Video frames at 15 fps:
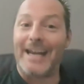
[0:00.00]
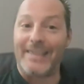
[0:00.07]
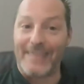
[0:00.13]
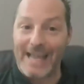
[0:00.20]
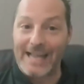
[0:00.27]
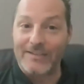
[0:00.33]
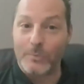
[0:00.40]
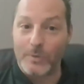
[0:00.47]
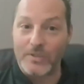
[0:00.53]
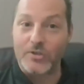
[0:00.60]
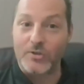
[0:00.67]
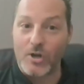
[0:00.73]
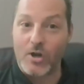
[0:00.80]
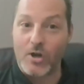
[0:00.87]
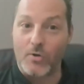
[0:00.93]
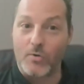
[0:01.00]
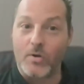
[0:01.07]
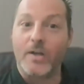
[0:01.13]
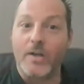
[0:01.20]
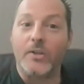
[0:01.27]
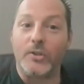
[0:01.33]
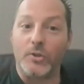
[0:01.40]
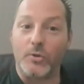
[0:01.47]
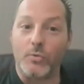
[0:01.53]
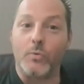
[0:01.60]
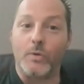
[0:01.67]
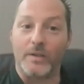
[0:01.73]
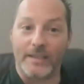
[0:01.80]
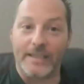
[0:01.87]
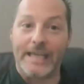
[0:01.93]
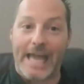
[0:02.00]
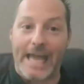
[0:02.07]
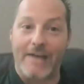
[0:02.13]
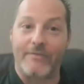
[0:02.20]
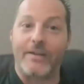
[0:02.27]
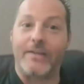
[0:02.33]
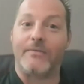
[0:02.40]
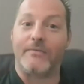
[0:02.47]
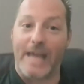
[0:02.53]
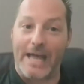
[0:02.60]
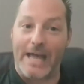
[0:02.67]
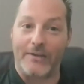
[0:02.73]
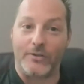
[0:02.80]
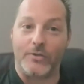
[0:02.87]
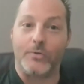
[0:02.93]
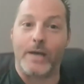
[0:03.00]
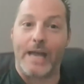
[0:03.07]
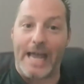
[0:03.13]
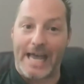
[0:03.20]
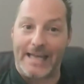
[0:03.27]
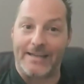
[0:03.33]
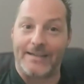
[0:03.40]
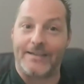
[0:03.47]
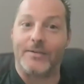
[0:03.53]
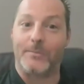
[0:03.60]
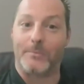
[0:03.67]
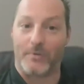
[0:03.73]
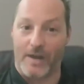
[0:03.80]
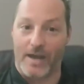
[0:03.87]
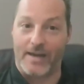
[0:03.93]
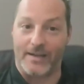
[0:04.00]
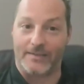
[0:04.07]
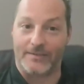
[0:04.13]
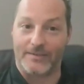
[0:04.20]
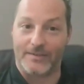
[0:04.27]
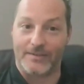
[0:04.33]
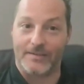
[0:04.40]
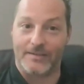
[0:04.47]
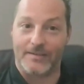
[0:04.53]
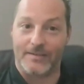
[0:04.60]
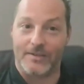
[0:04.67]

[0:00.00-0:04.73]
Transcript: And that's when you know you really have a value added product.